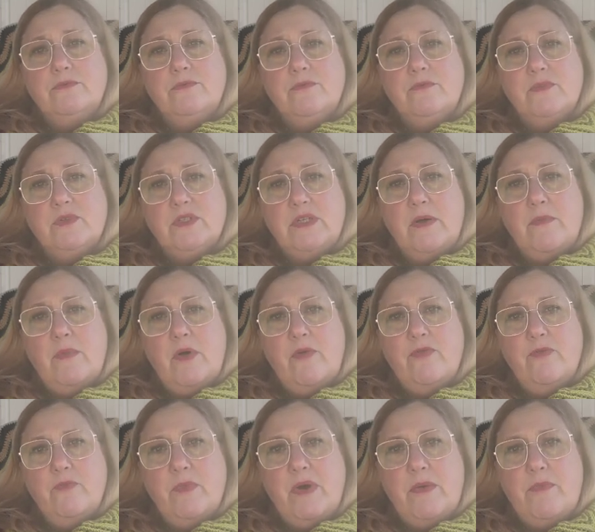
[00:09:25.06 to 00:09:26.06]
some
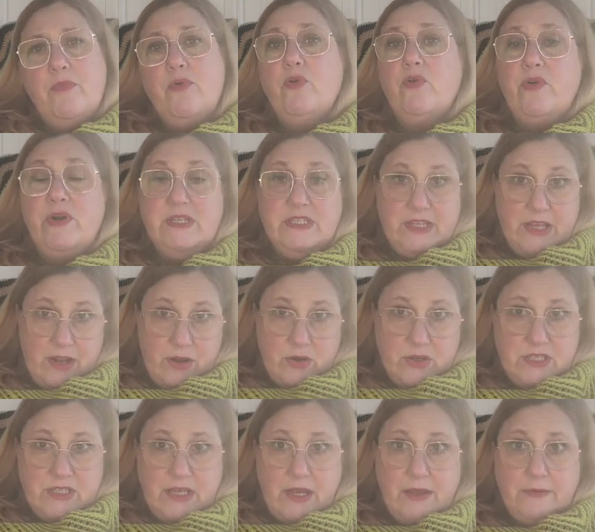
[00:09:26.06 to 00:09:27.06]
of my progress the
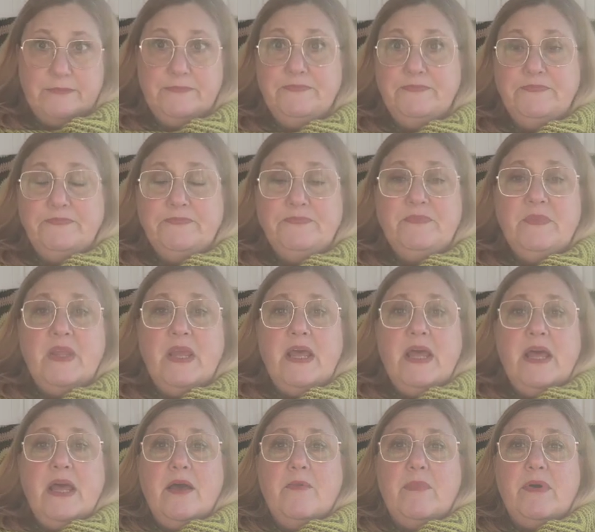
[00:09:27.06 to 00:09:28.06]
last time,
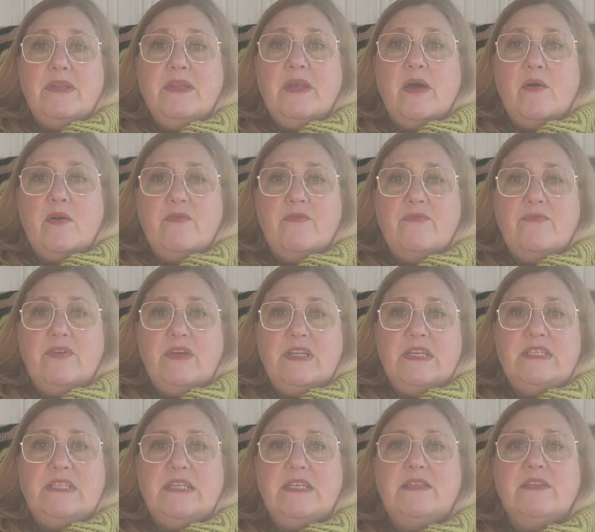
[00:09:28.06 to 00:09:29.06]
but now I've
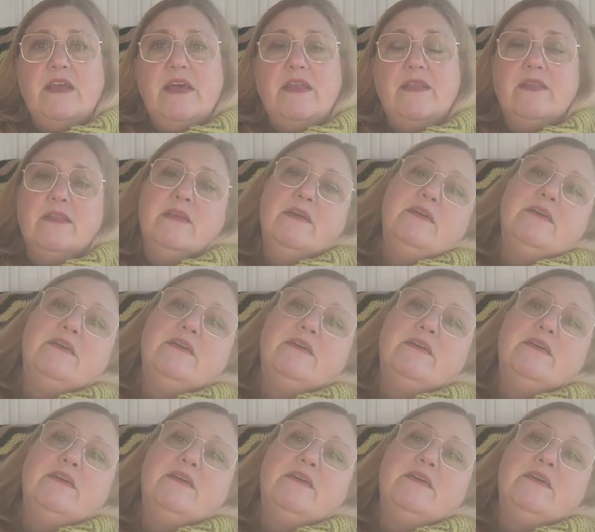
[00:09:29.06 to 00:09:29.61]
finished it, and